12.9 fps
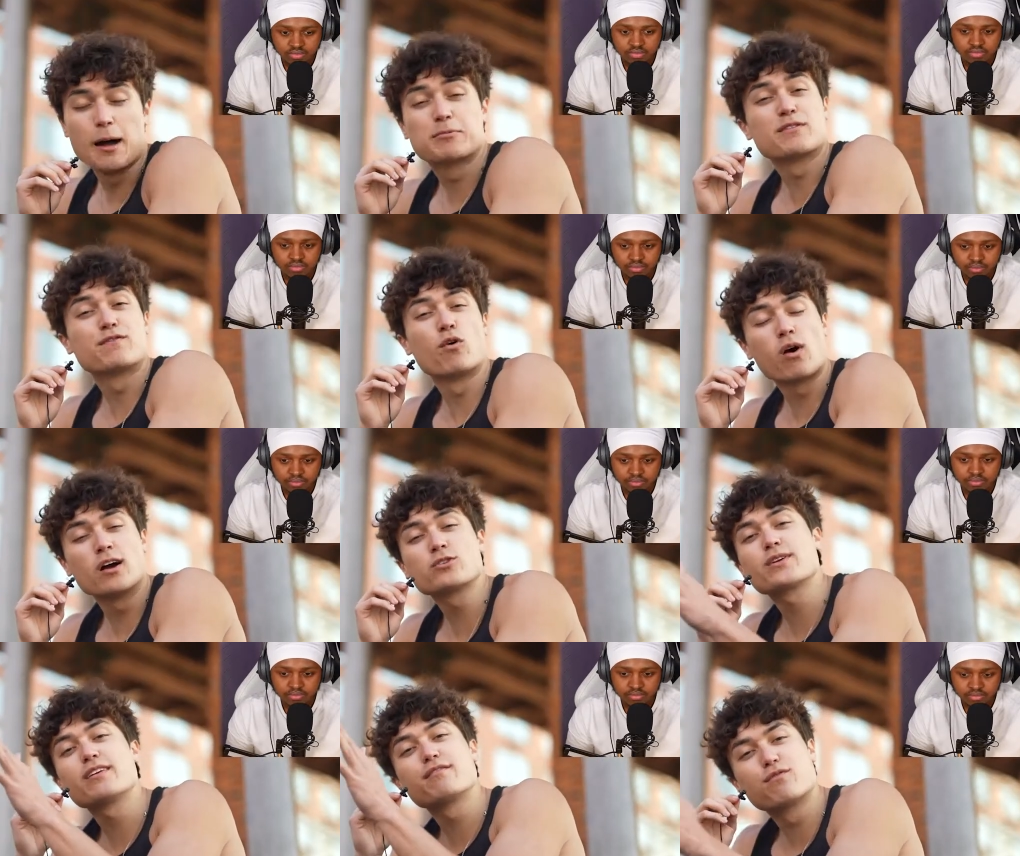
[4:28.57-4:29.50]
Speaker 1: Up to
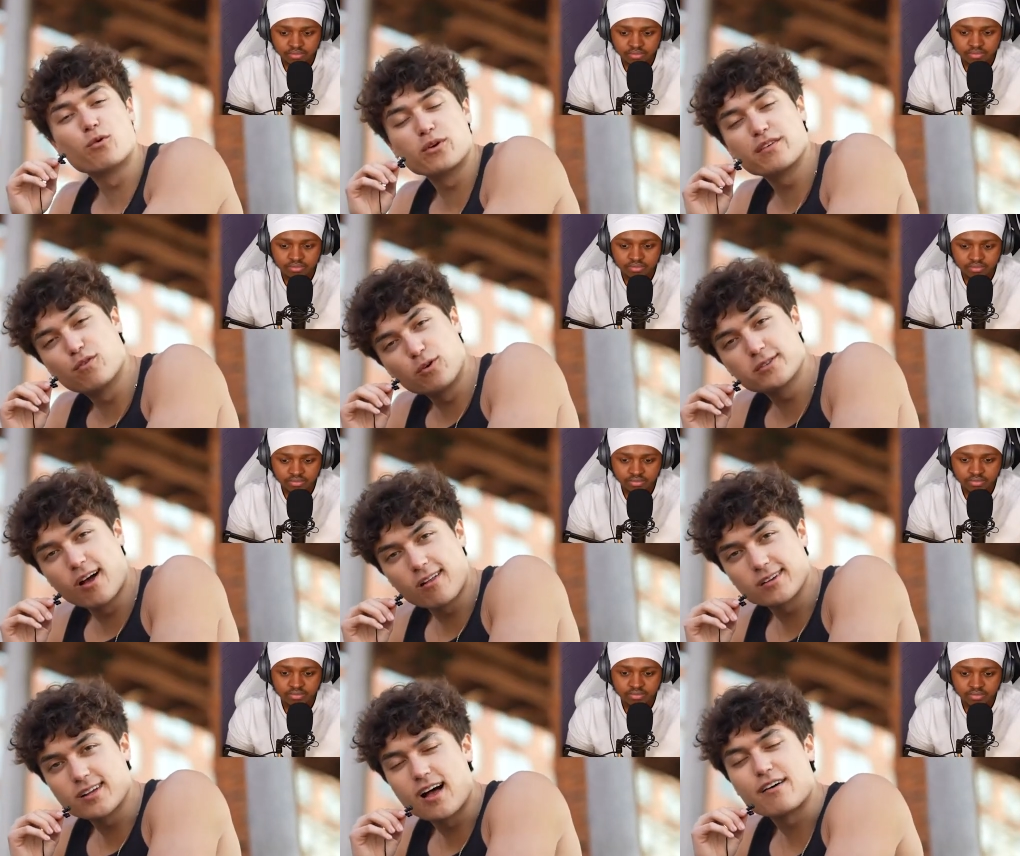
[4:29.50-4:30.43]

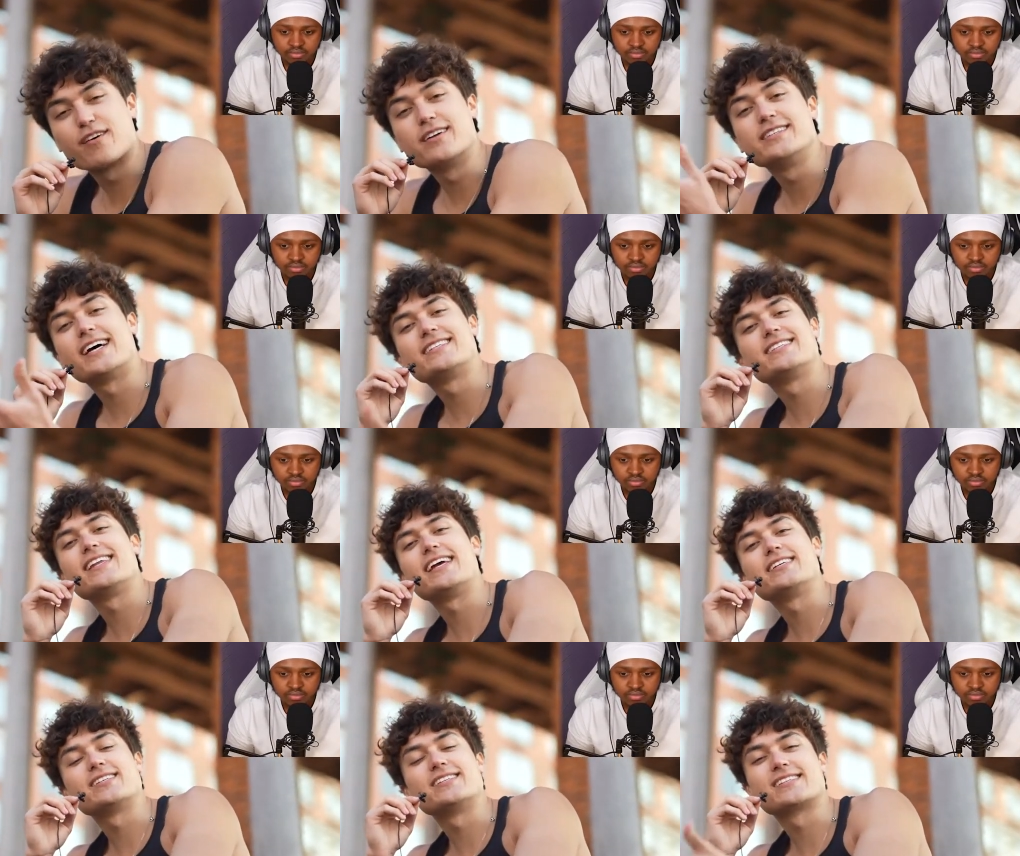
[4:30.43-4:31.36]
$444 off on
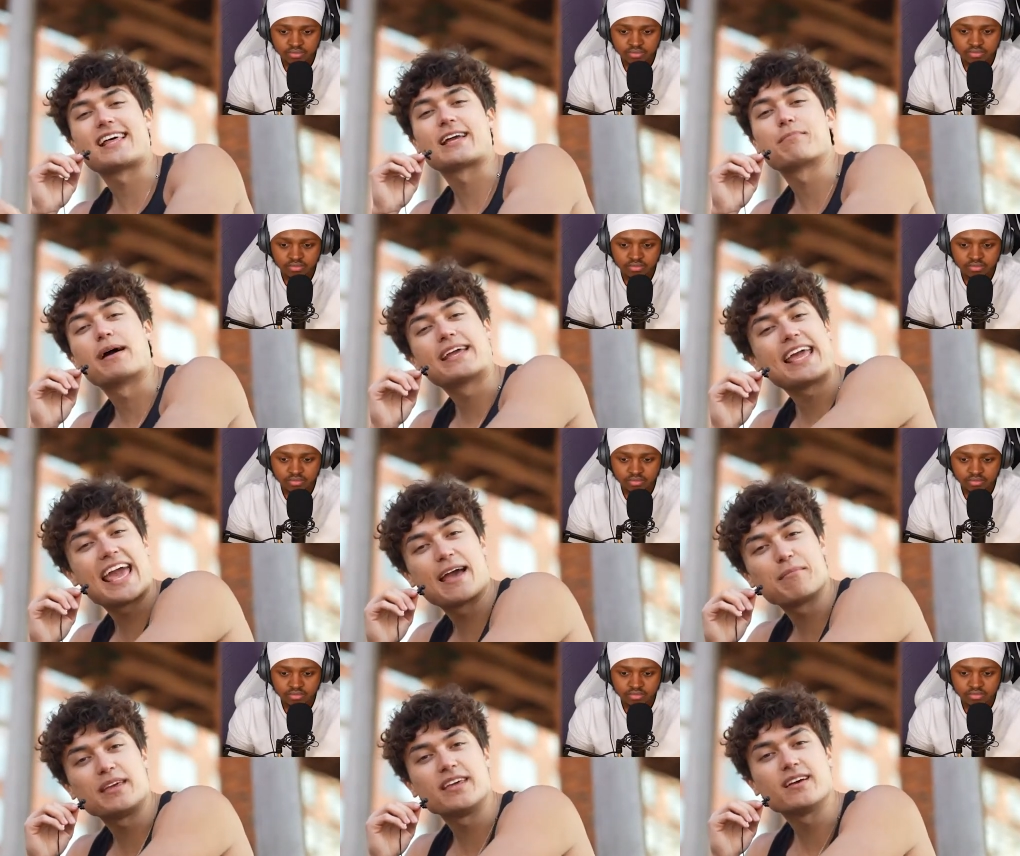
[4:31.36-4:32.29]
destinations like
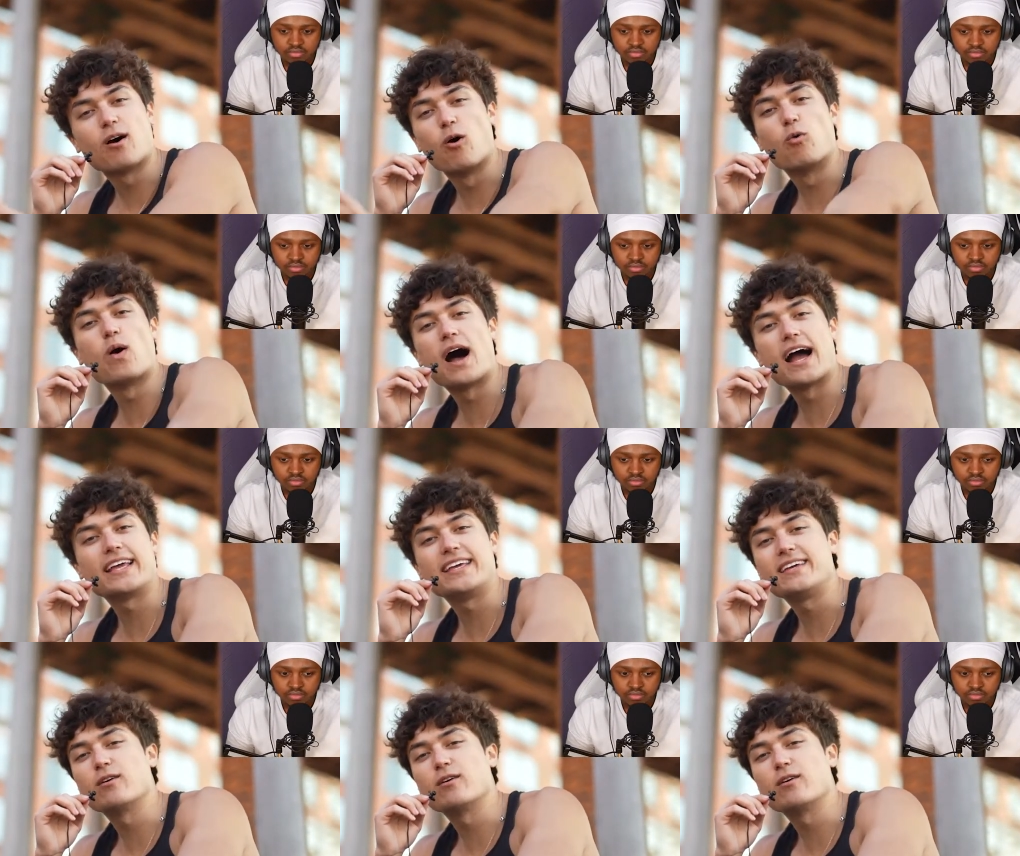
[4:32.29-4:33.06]
Miami, Hawaii,